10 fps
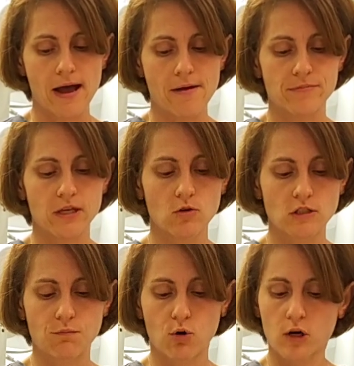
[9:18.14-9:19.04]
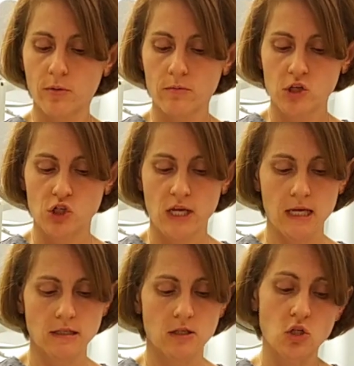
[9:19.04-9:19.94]
The use of portable
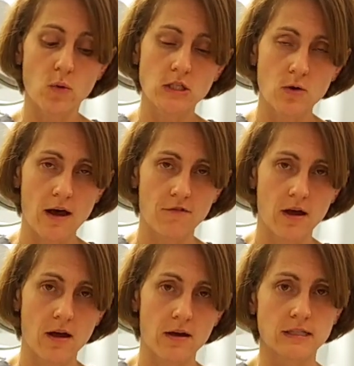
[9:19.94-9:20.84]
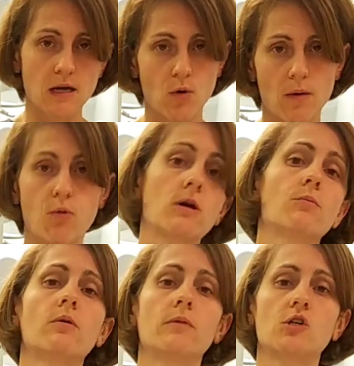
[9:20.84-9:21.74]
machines. So we do have a somewhat
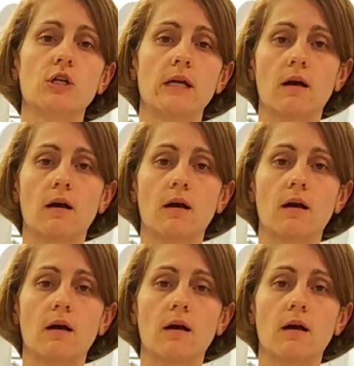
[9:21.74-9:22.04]
portable machine.